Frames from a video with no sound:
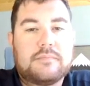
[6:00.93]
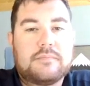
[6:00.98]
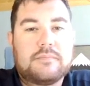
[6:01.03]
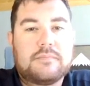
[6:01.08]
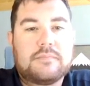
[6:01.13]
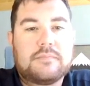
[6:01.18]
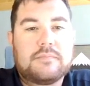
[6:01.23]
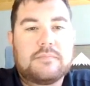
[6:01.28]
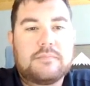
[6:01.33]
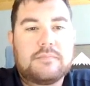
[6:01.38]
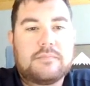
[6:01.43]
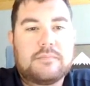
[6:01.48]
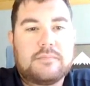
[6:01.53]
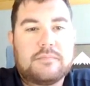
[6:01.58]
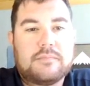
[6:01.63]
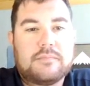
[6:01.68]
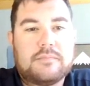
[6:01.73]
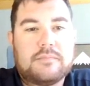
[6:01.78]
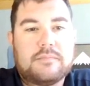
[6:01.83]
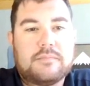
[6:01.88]

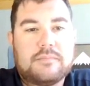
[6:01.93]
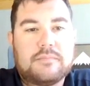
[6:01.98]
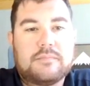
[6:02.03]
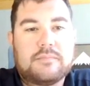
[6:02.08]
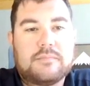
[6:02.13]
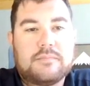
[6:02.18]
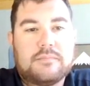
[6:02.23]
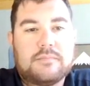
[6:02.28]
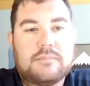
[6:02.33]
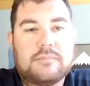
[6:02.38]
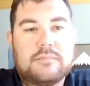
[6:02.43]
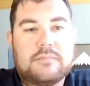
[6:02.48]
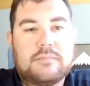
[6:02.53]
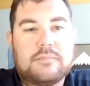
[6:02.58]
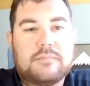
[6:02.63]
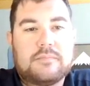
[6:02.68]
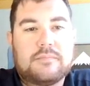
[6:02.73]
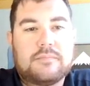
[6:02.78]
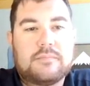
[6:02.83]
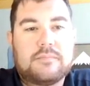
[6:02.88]

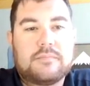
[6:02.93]
[no speech]